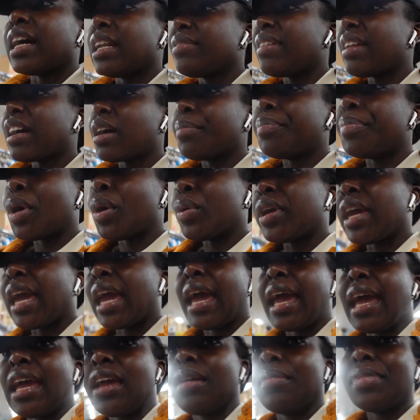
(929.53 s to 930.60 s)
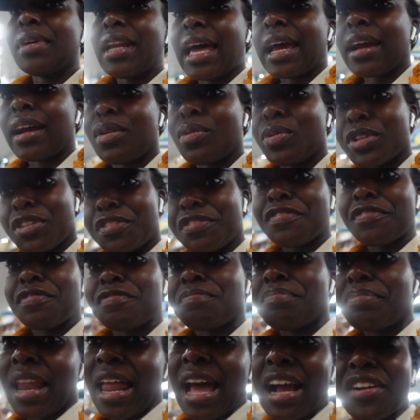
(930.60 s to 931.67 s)
kind of like a bouquet, but like with
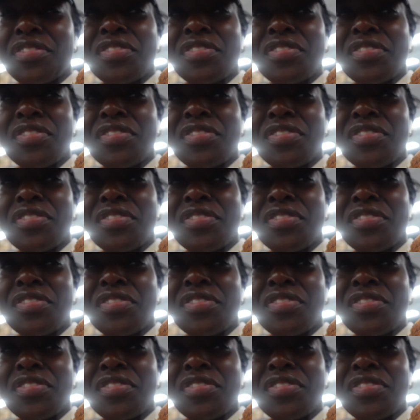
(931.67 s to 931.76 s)
black